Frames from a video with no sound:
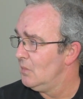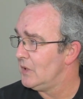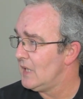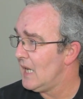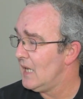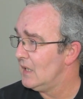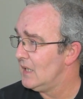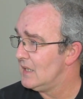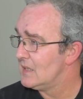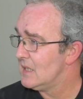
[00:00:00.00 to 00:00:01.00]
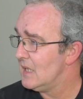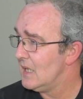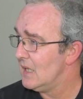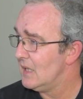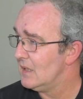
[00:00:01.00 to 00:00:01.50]
But yeah, it's,
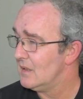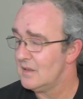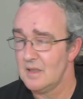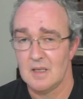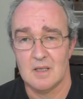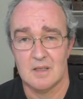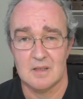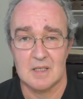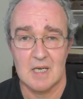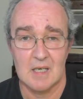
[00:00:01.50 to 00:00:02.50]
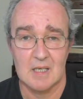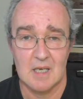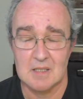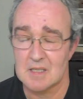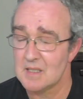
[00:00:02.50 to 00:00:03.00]
uh, so the, the darker
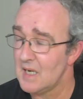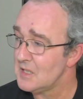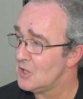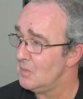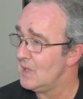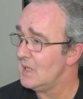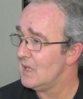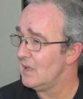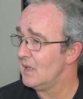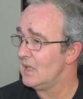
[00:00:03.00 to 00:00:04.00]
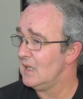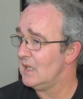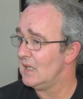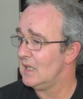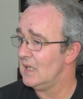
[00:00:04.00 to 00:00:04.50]
nights are starting to come in, aren't they?
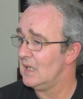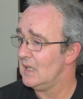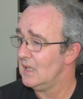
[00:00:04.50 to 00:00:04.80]
Uh,